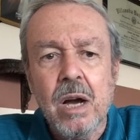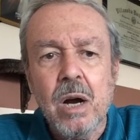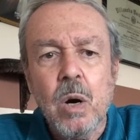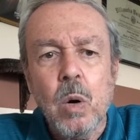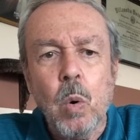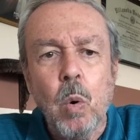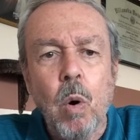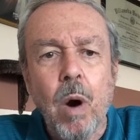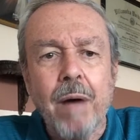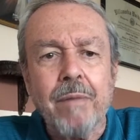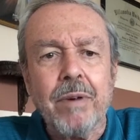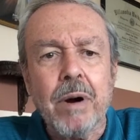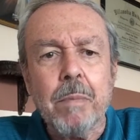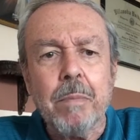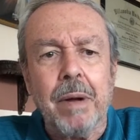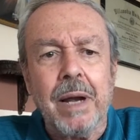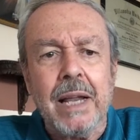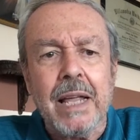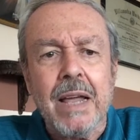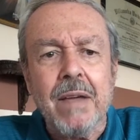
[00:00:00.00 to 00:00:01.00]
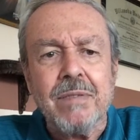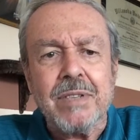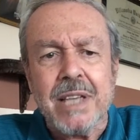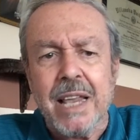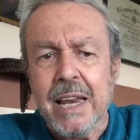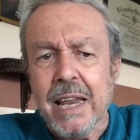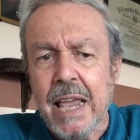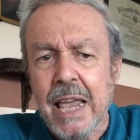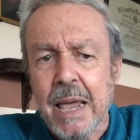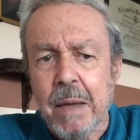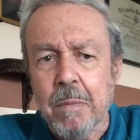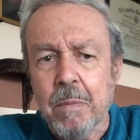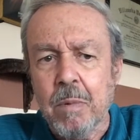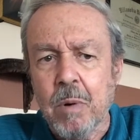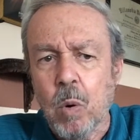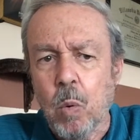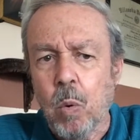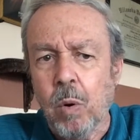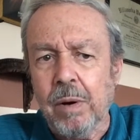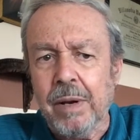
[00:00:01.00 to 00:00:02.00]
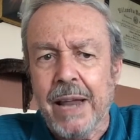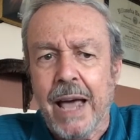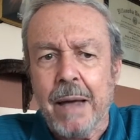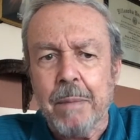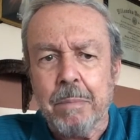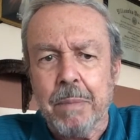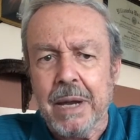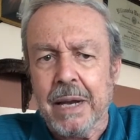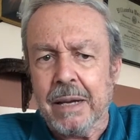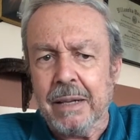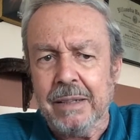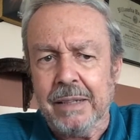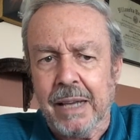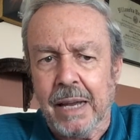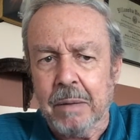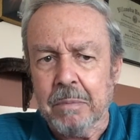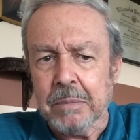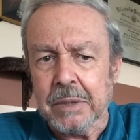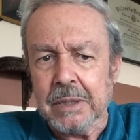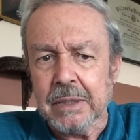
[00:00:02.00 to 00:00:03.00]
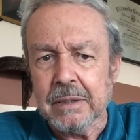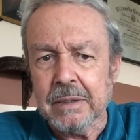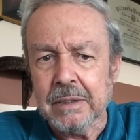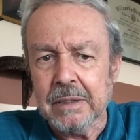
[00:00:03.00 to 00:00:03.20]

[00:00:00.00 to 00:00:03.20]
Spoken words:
"Whoever believes in Him will not be condemned,